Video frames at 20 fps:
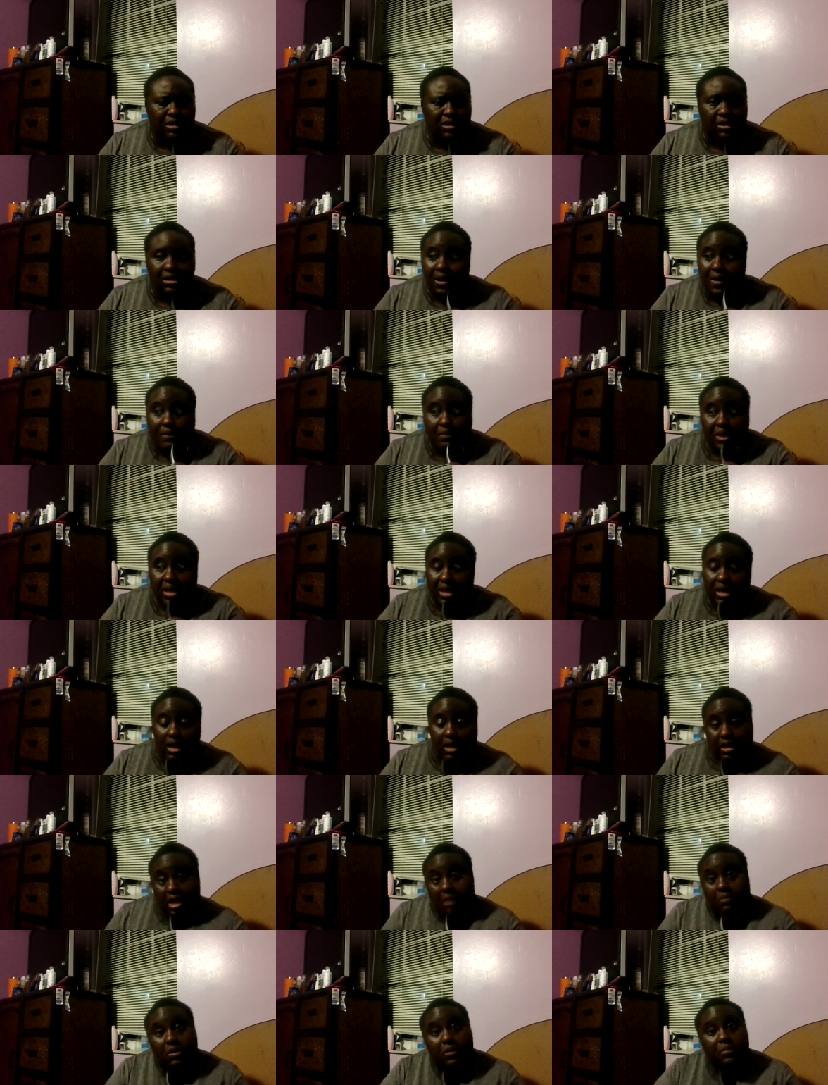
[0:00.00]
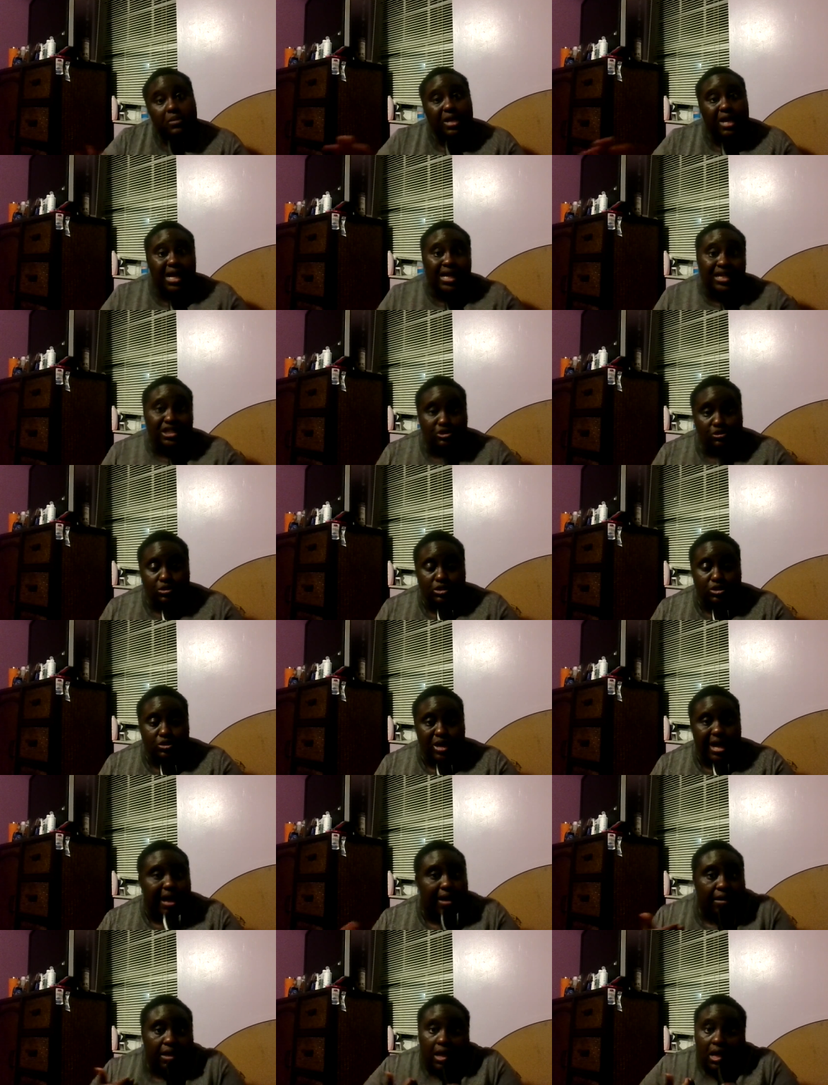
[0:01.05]
Cause me, and I'm gonna be honest with you,
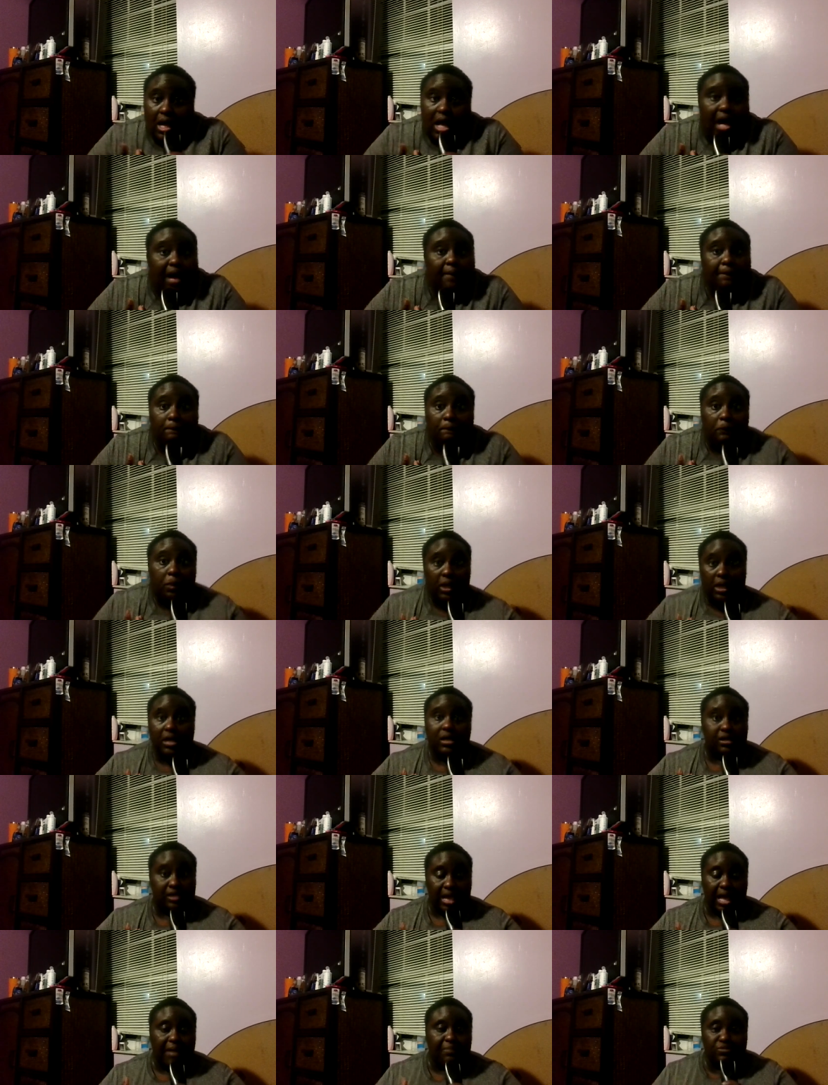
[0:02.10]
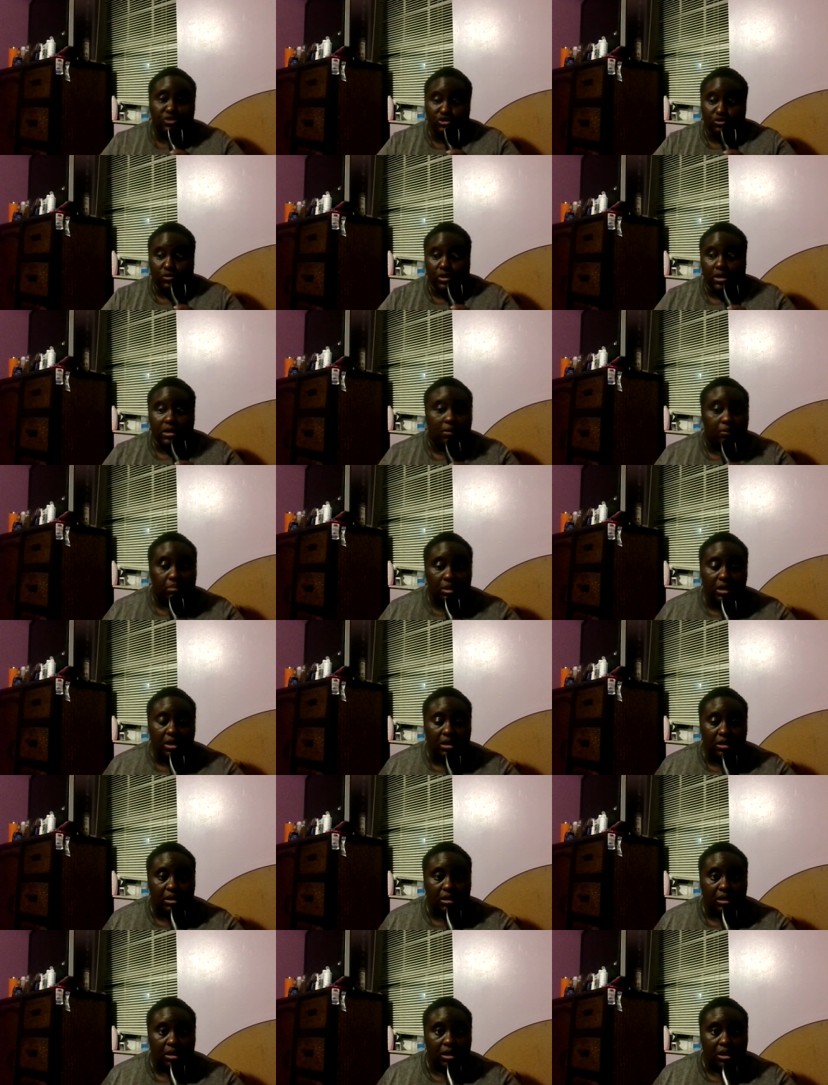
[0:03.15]
I, I'm blunt. I'm scared up blunt.
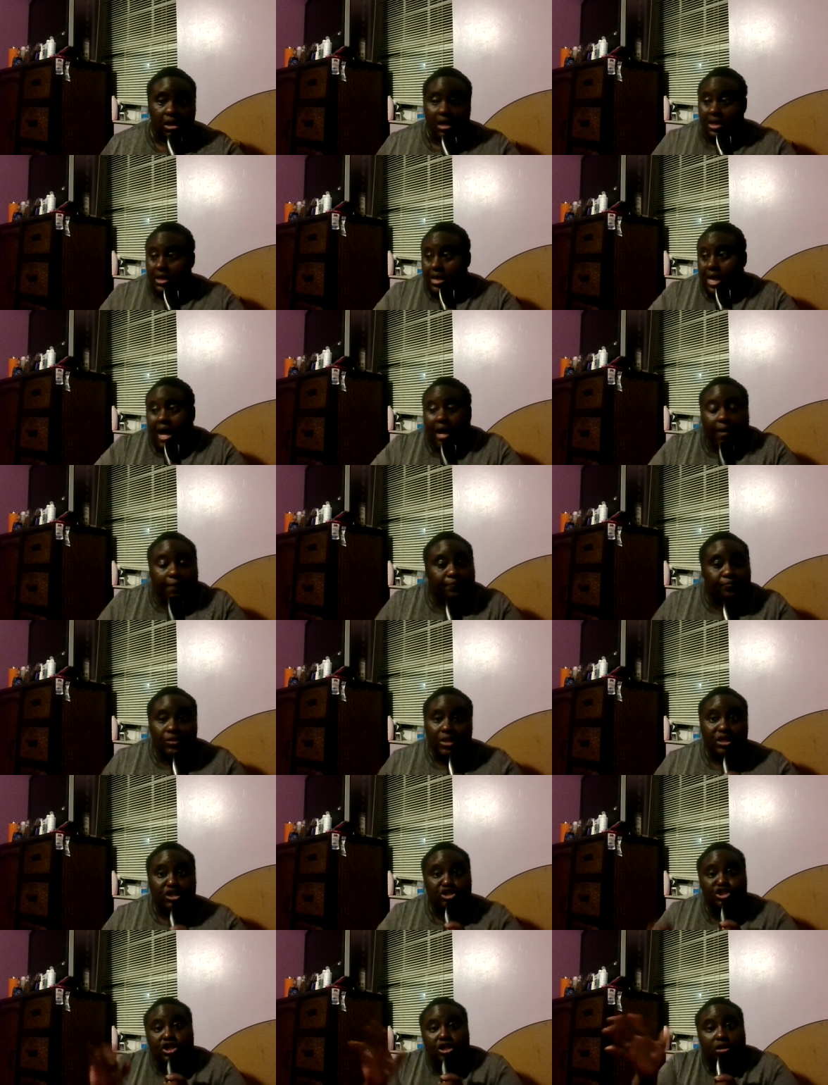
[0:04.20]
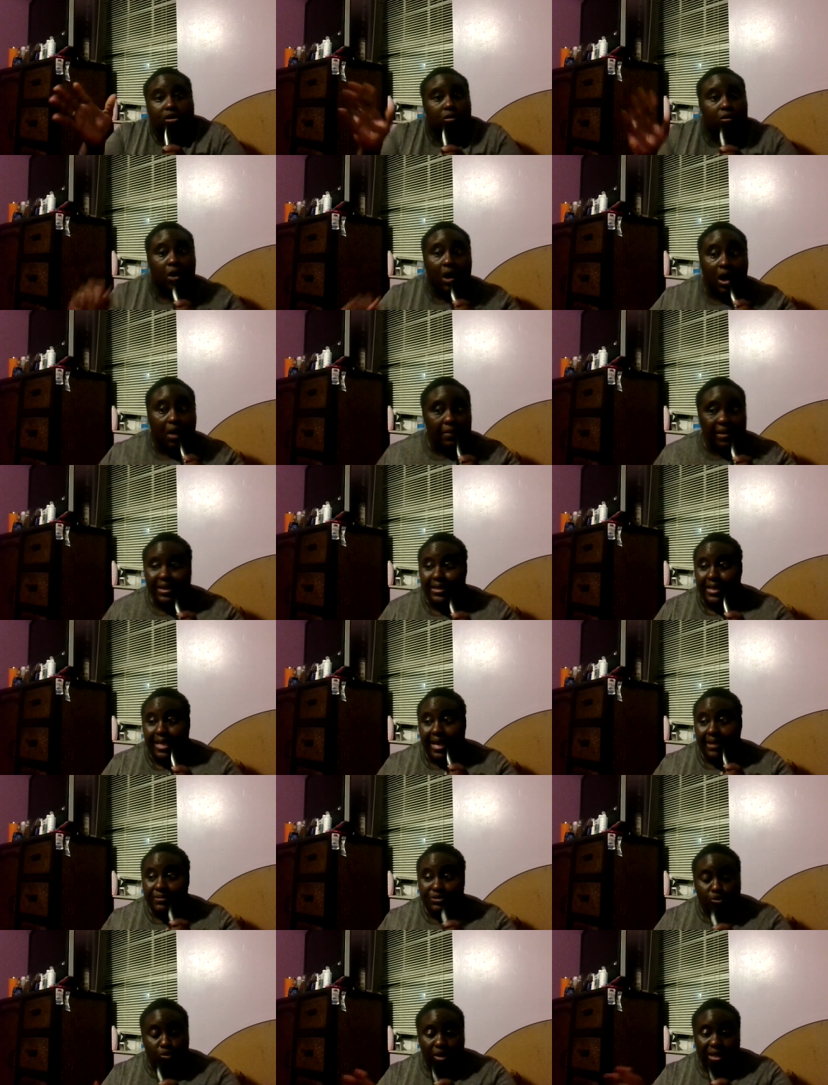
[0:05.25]
Yeah, she could call me
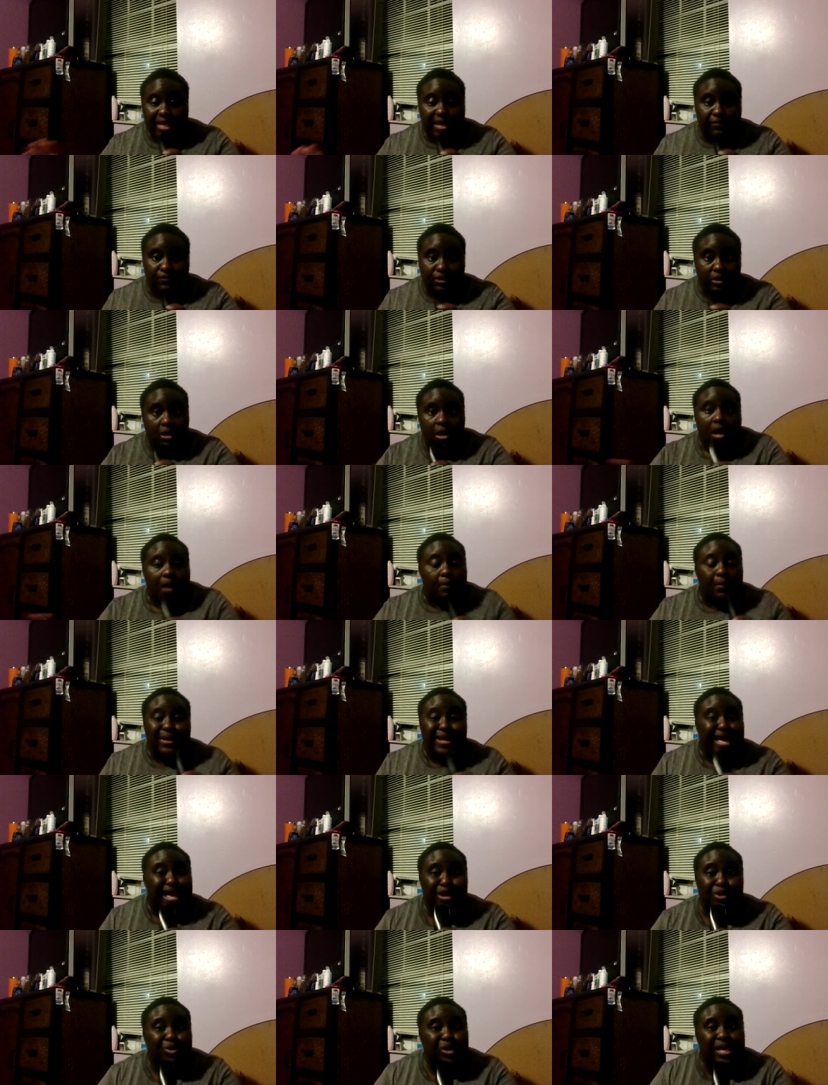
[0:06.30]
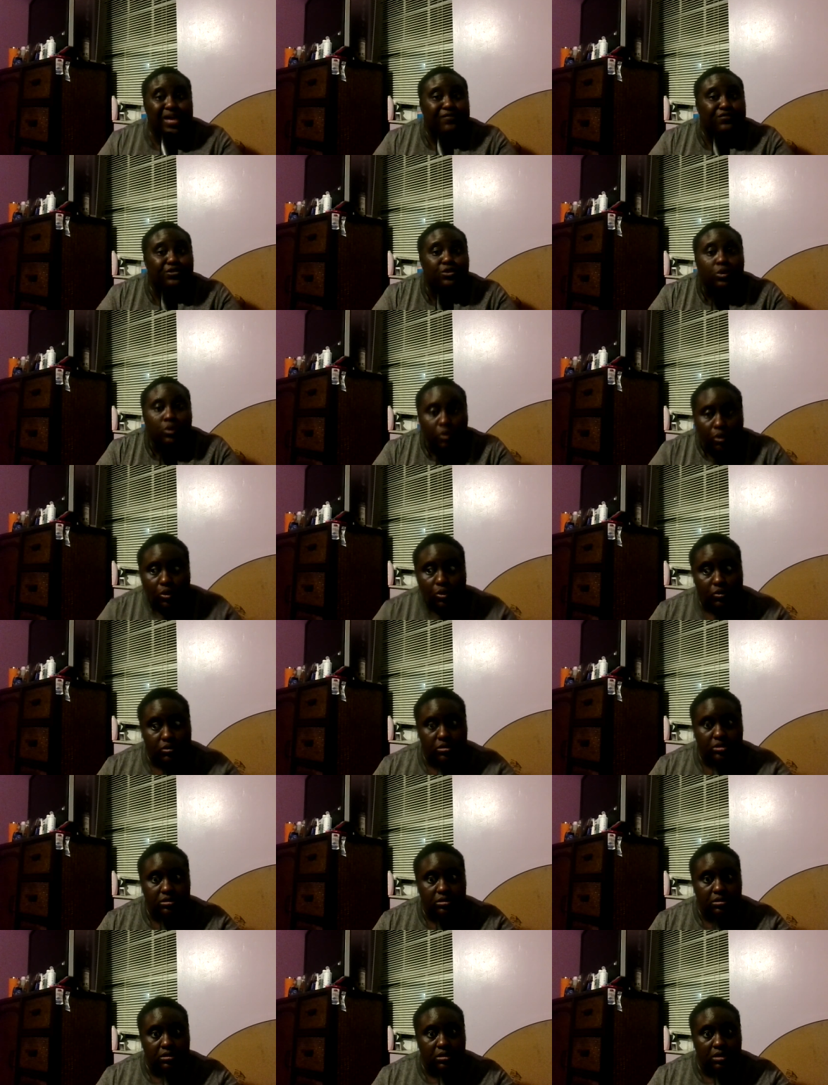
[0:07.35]
names, whatever, but I don't give two
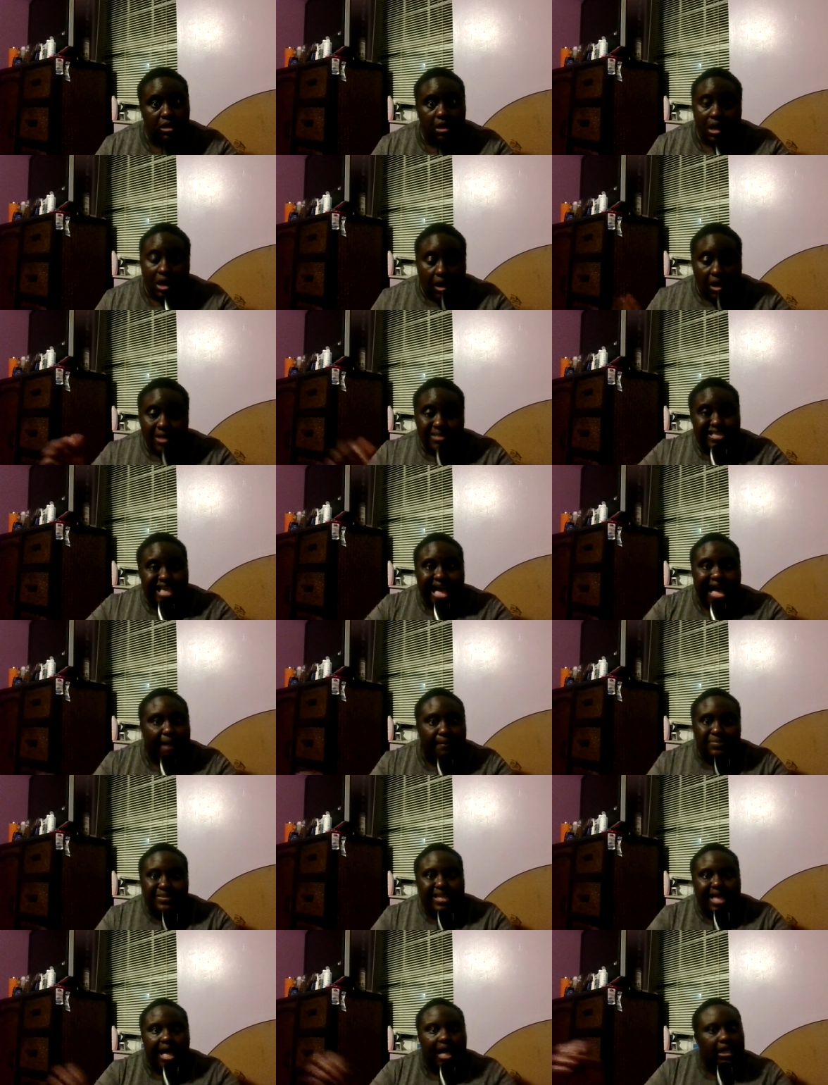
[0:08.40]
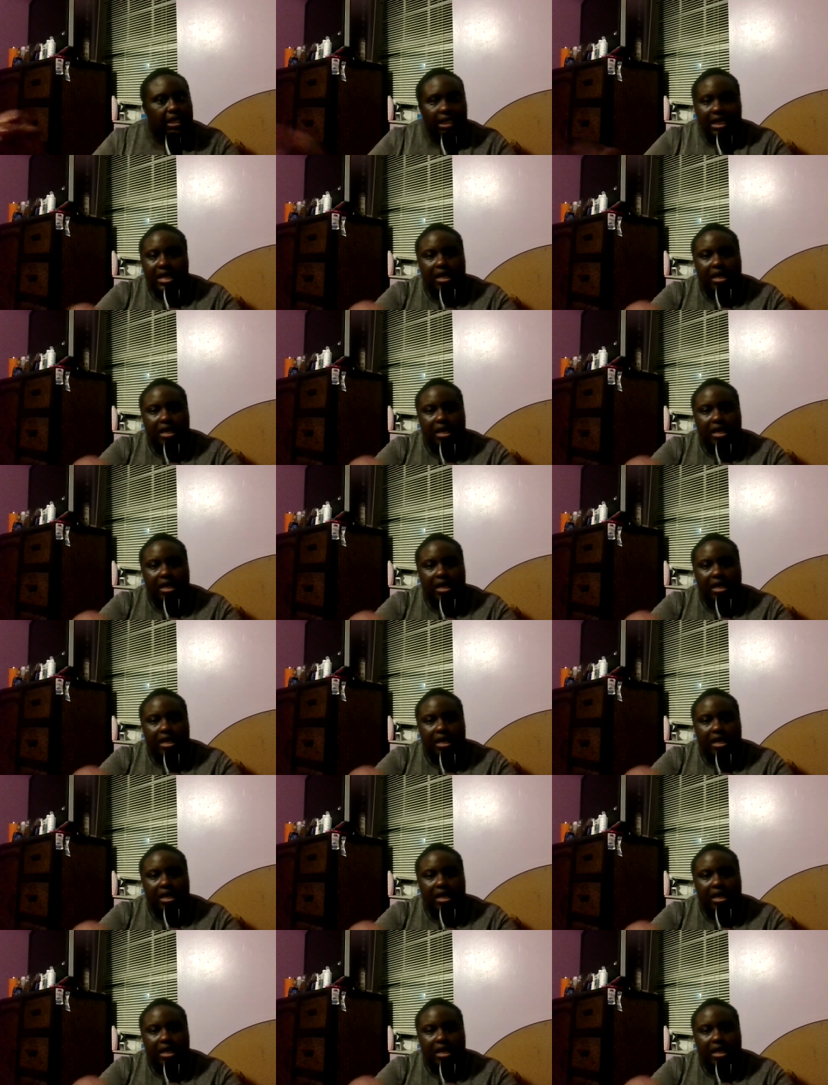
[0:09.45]
hoots. Cause I'm not.